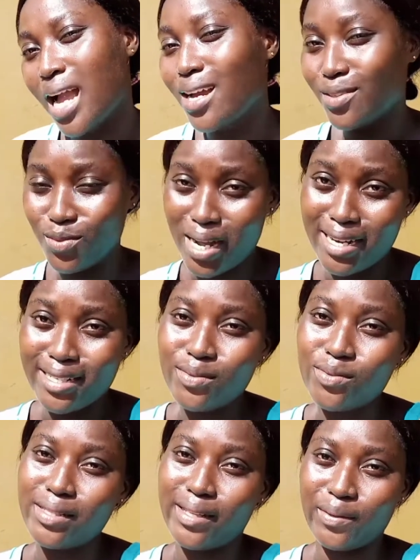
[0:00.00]
do I need
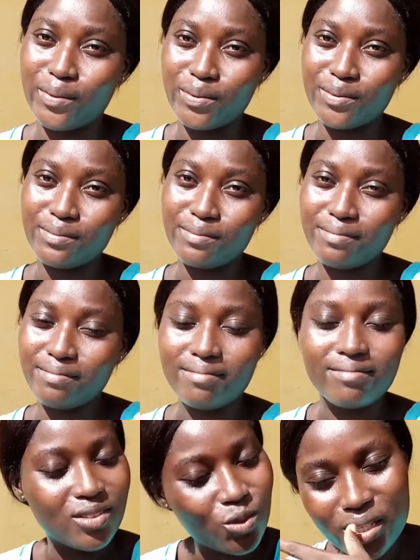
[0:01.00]
to tell you?
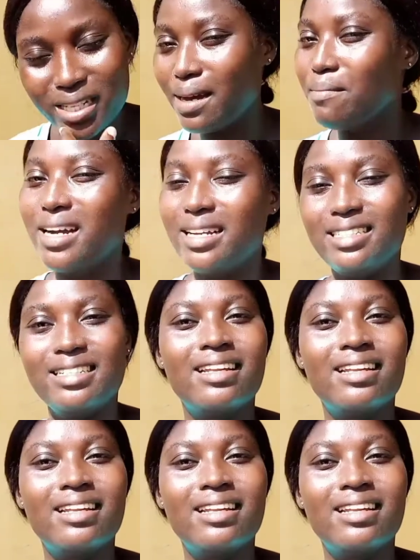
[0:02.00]
You get money